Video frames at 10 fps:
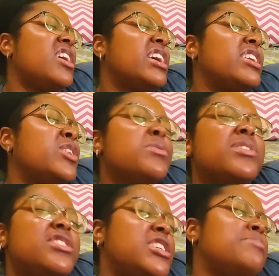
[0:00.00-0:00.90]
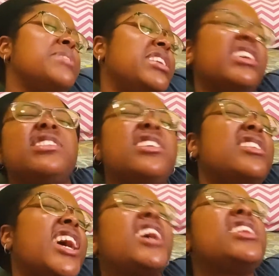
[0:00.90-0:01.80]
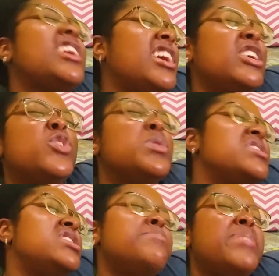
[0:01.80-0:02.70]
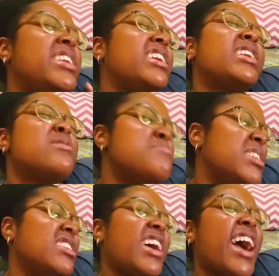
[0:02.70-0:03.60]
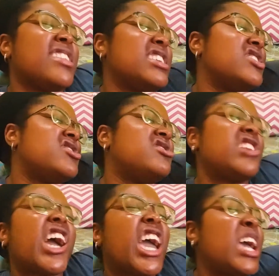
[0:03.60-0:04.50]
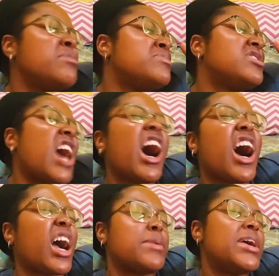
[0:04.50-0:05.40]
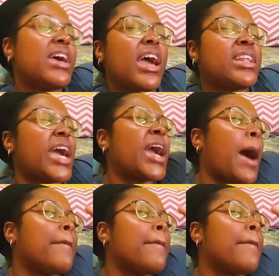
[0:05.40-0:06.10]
You were dipping in Delaney and you were dipping in Camilla at the same time. And they